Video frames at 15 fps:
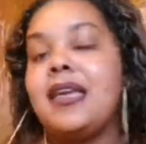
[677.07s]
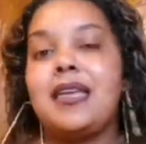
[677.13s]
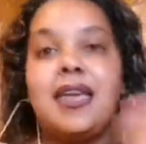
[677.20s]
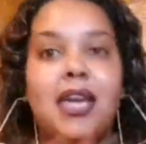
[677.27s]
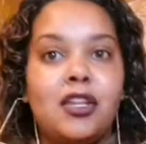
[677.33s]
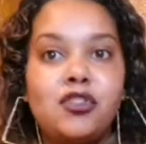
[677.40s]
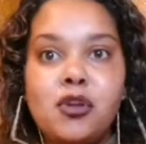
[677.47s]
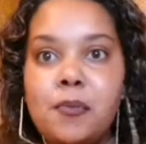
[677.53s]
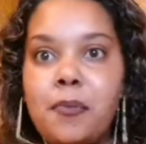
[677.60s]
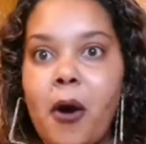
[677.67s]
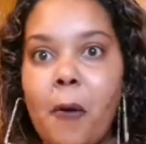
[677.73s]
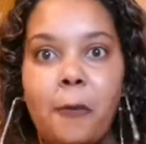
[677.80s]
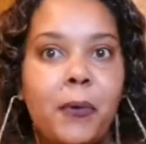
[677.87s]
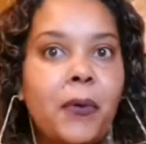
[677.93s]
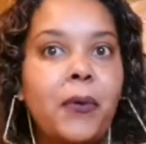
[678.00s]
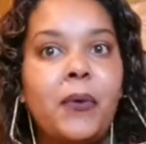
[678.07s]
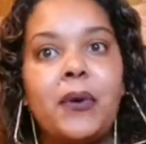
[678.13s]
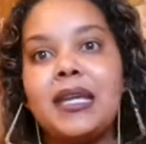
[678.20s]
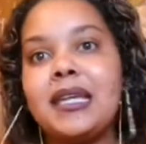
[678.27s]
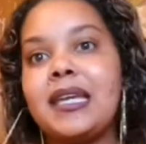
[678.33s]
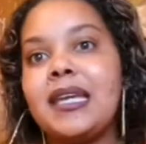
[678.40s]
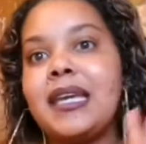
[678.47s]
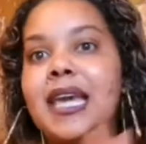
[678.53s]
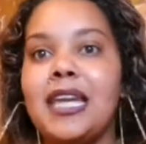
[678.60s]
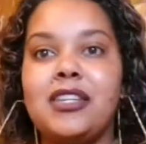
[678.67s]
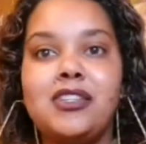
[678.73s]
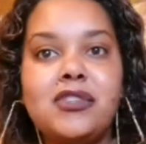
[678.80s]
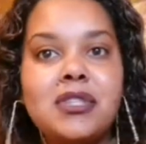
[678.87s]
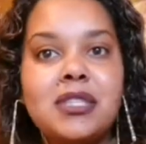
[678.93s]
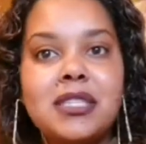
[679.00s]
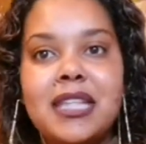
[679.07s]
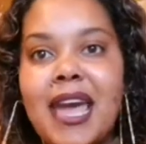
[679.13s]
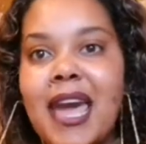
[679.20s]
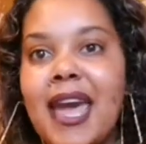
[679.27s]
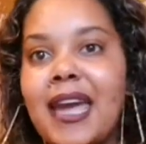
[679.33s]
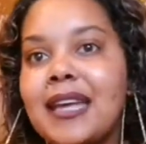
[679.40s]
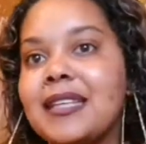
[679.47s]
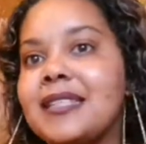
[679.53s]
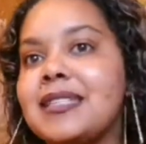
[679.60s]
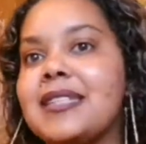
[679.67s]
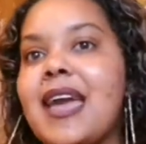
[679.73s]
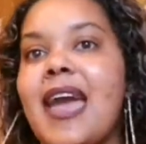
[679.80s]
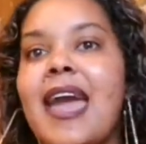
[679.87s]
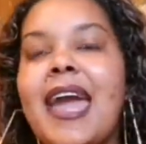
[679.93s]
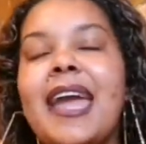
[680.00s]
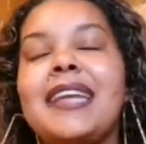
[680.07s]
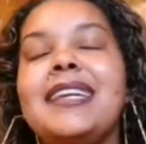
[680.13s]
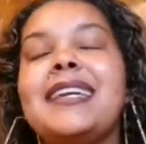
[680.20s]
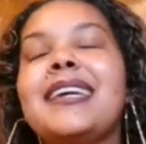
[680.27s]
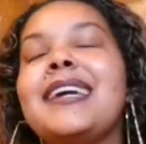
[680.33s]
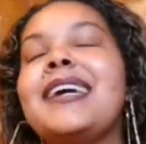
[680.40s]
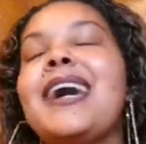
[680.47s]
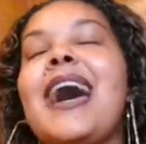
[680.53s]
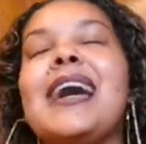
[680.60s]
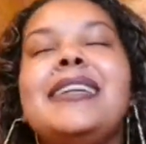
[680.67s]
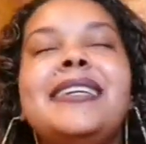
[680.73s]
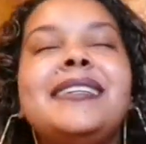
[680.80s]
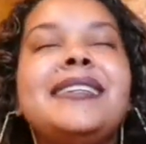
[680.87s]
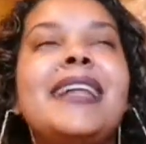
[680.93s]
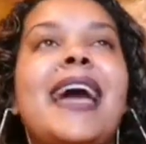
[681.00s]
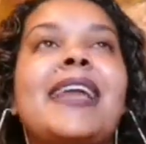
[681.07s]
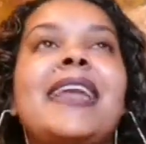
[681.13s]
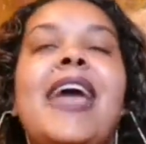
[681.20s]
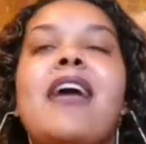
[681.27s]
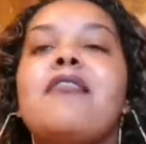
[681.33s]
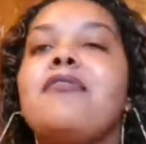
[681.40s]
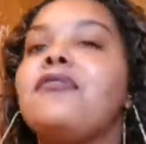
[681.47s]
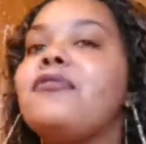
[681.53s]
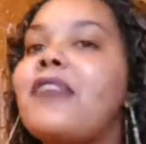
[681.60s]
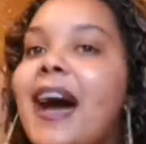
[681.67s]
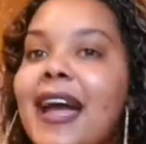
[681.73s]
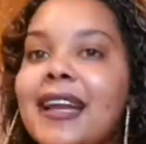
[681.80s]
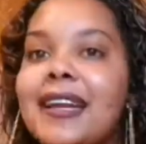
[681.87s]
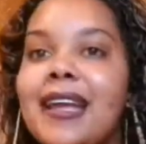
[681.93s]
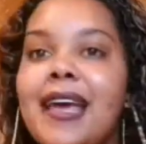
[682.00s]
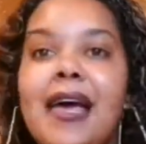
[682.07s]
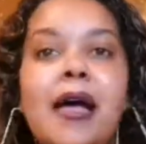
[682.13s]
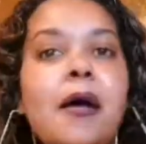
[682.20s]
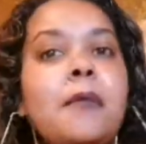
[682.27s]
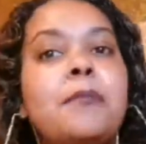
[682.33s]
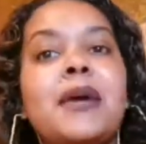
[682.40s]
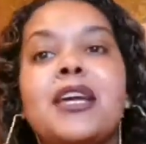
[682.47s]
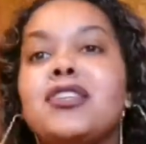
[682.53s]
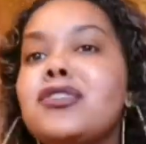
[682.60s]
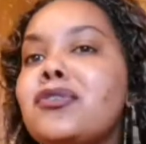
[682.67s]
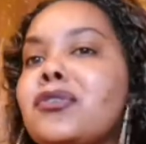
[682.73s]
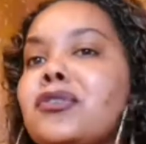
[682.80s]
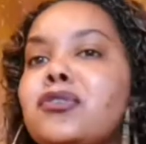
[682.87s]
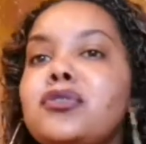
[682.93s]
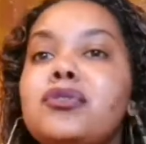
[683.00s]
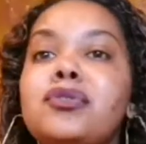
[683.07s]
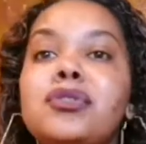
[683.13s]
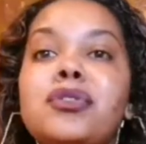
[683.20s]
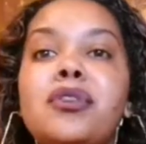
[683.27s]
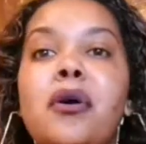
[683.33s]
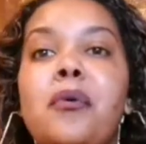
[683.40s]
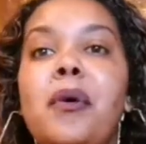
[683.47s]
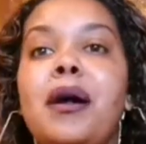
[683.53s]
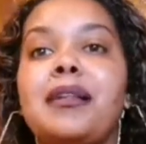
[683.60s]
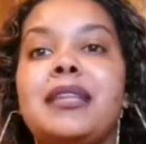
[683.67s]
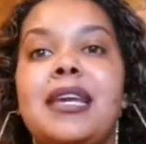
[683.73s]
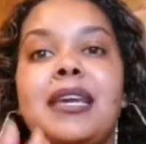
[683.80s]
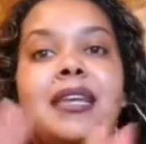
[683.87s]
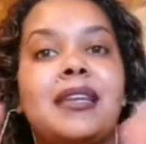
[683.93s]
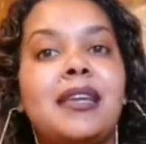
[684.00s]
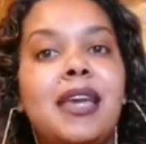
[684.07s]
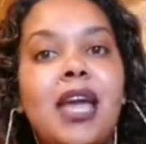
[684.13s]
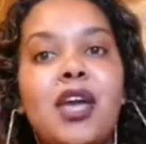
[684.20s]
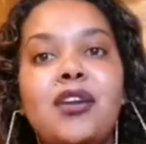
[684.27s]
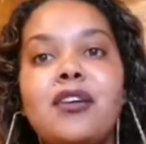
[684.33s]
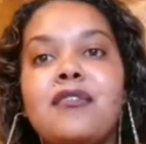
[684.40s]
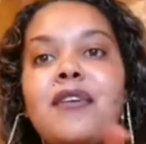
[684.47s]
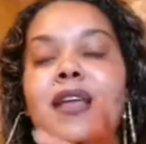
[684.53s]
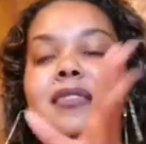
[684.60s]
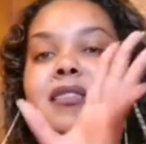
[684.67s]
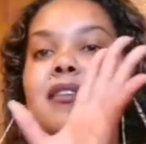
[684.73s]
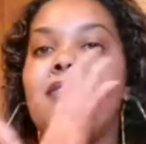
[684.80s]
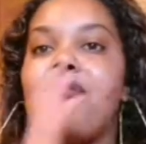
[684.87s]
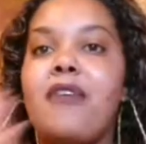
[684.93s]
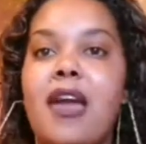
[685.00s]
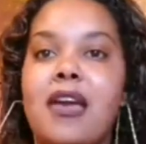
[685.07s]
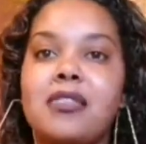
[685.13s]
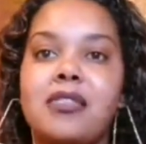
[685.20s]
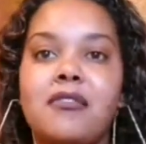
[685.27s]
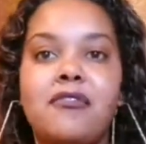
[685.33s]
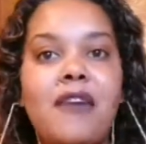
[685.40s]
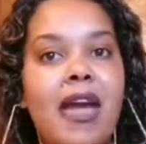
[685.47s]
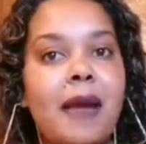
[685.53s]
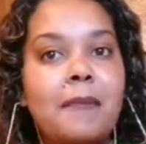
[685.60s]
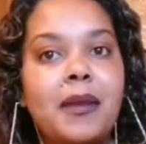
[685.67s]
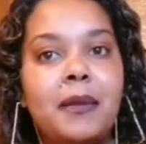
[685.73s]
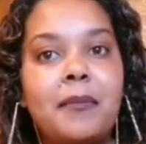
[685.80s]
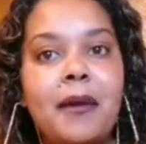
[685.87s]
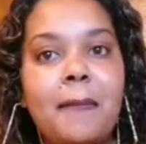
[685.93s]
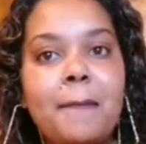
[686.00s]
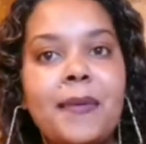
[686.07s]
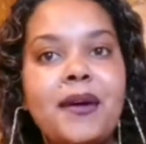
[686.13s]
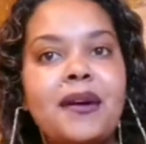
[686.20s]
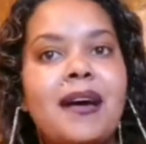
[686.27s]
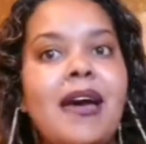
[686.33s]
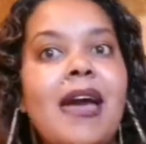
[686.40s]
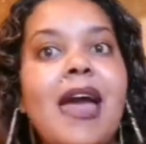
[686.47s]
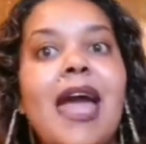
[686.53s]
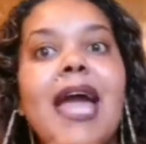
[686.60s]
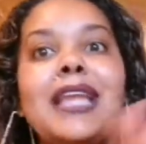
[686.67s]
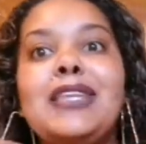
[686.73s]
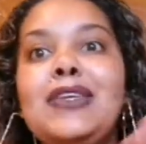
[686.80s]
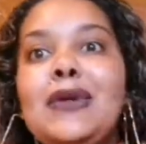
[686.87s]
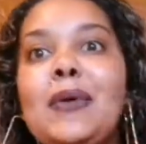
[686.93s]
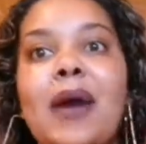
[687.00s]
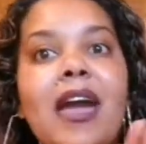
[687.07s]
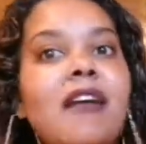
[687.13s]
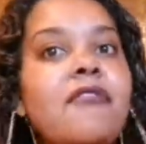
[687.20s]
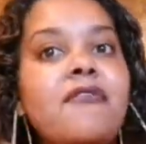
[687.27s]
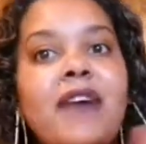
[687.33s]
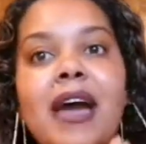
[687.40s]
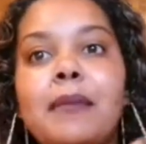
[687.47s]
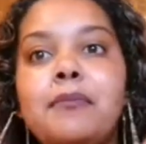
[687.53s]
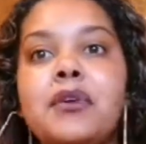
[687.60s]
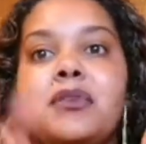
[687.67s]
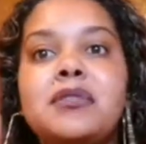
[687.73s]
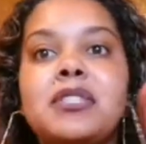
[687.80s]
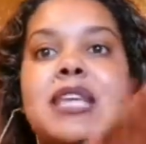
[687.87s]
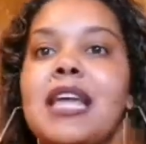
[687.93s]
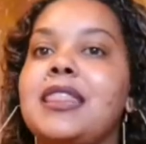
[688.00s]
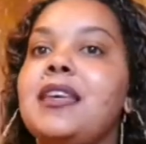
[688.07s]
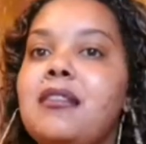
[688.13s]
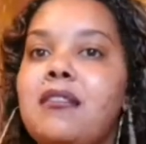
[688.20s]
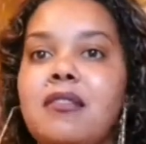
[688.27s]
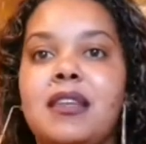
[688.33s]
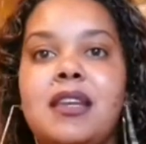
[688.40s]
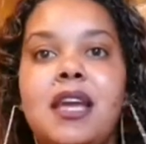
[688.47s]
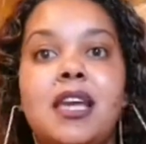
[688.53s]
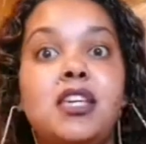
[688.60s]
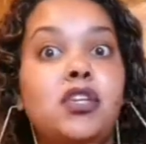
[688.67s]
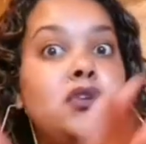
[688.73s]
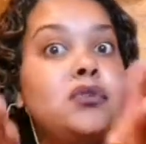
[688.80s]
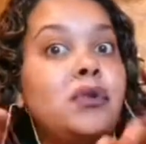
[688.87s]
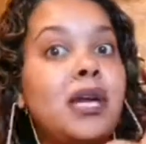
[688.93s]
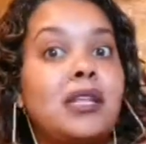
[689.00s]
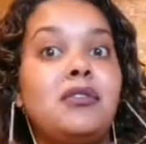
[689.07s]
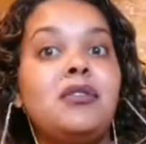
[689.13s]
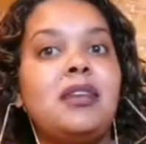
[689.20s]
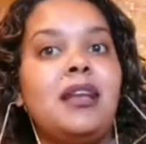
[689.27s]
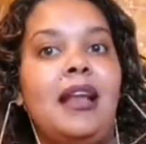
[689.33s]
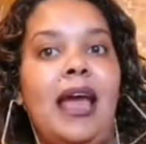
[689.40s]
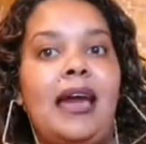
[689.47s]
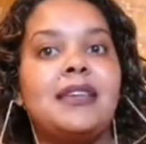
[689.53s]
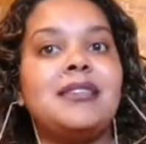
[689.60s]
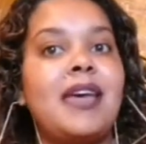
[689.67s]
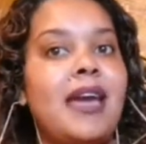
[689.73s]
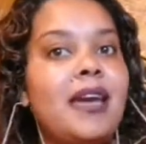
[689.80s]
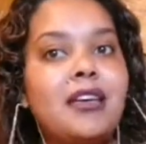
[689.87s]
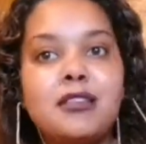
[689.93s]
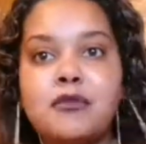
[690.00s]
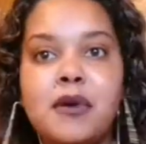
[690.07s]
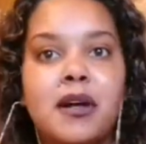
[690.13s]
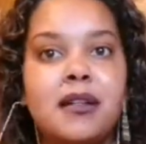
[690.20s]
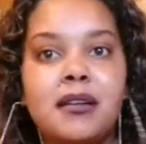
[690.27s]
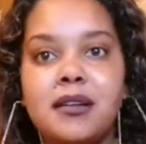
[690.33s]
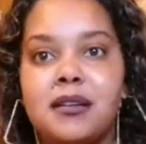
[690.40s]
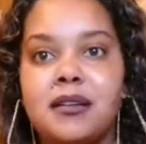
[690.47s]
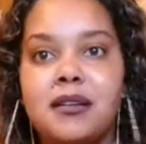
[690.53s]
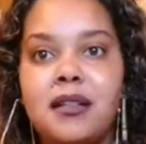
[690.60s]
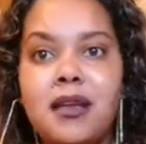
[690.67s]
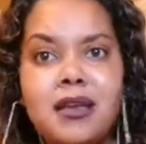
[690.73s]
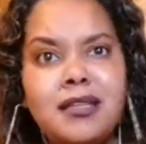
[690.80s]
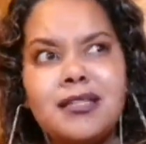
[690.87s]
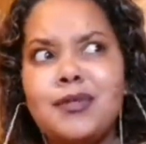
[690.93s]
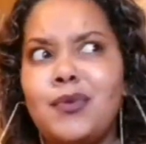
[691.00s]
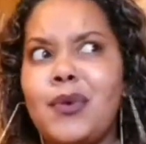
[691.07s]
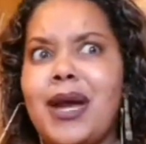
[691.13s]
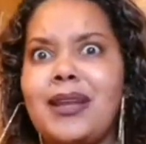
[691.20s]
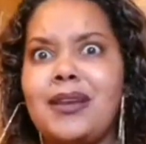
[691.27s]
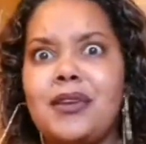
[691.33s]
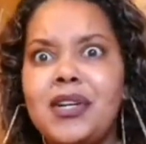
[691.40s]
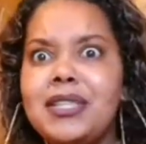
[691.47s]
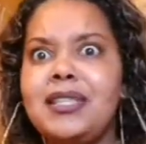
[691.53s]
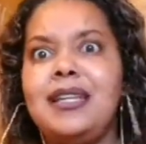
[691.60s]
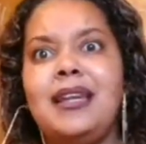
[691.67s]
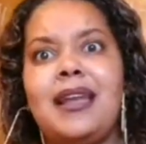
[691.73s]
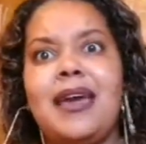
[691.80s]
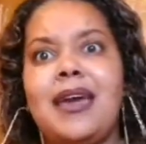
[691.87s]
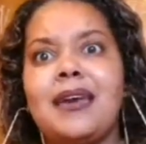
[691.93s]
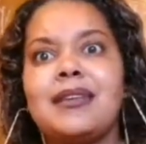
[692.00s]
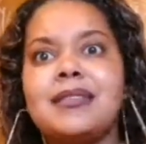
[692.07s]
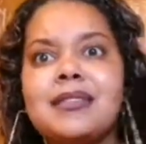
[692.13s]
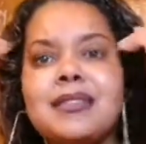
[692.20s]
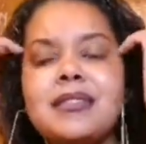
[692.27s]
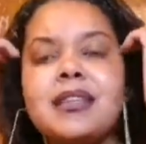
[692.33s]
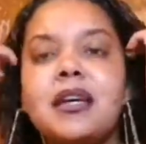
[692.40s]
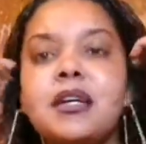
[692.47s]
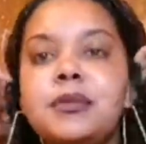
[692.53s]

Get your popcorn, get your snacks, and cuddle and have fun. Make sure the children are well taken care of, at the family member, and you have fun, because at the end of the day, you get to relax as well, girl. So why not relax?